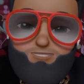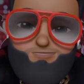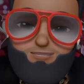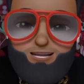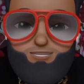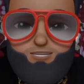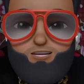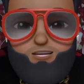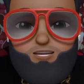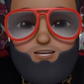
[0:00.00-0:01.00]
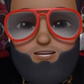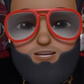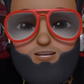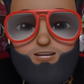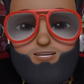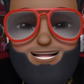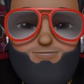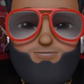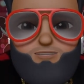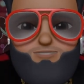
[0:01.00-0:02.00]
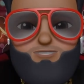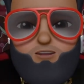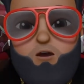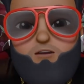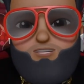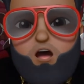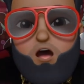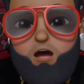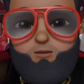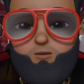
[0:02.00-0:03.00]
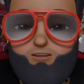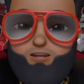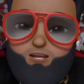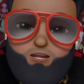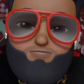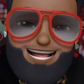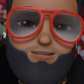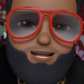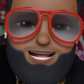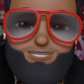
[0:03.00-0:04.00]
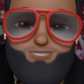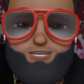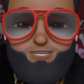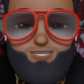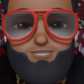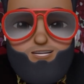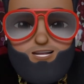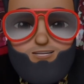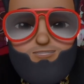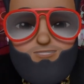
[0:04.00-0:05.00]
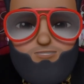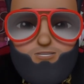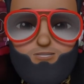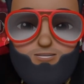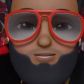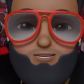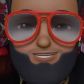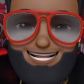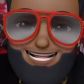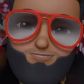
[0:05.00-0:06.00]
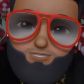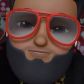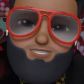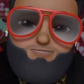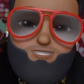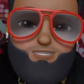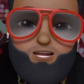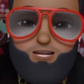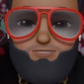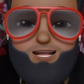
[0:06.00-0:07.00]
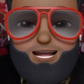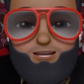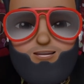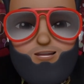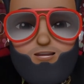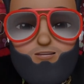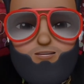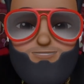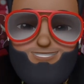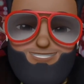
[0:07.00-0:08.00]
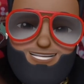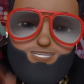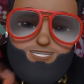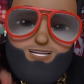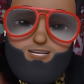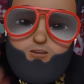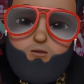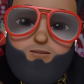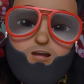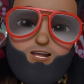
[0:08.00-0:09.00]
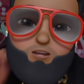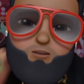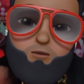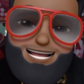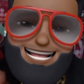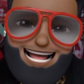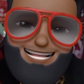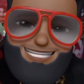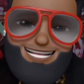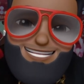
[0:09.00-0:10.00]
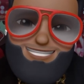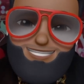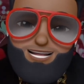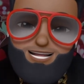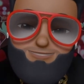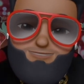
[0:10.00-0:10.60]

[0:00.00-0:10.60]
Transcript: but they benefit off the hard work of our ancestors, though. That's what Tariq be talking about. But see, Umar, you don't acknowledge that shit.